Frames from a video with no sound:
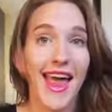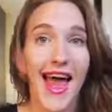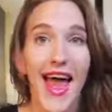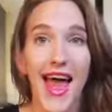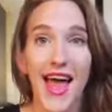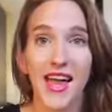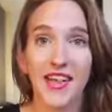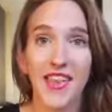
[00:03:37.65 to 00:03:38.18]

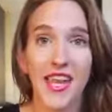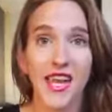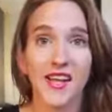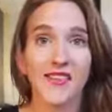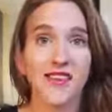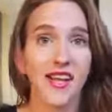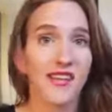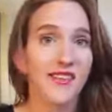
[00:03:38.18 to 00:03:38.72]
Add
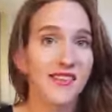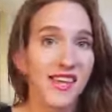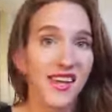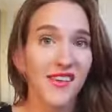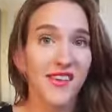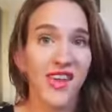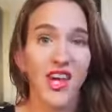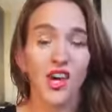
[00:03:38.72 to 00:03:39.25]
things like
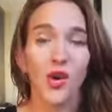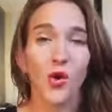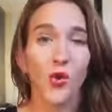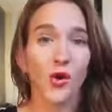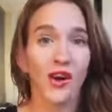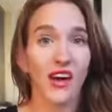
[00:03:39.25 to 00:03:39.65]
stevia or